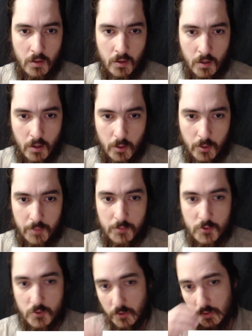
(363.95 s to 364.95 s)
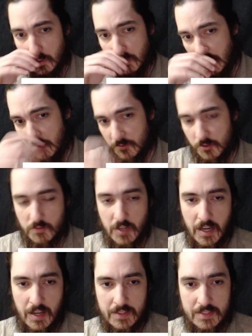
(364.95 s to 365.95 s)
Okay, so on the left, you've
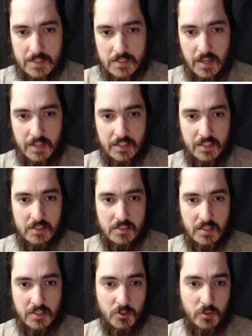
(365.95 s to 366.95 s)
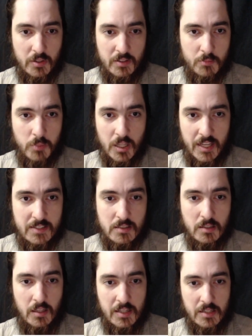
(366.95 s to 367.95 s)
got this idea essentially of blank
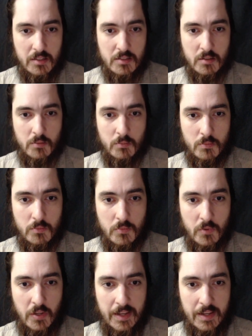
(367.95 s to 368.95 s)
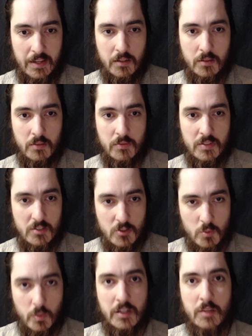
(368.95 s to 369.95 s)
slateism, and this
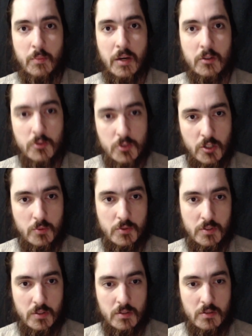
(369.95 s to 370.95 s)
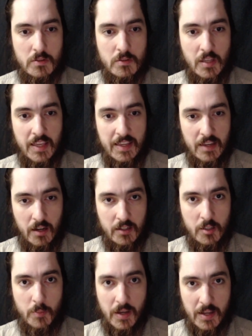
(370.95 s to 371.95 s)
is where E. Michael Jones is. He
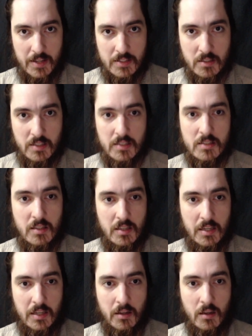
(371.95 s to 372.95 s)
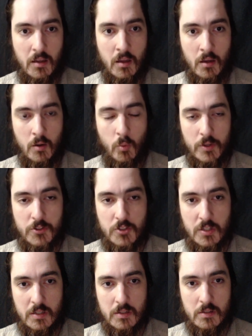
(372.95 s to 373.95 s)
occupies this thing, which
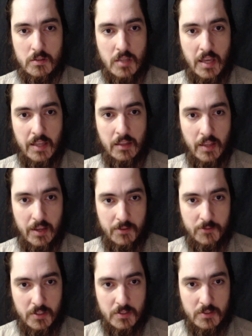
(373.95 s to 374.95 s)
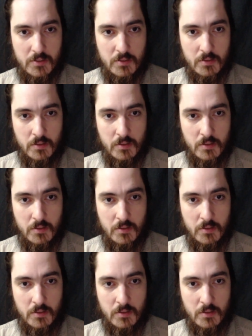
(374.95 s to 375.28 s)
is a leftist,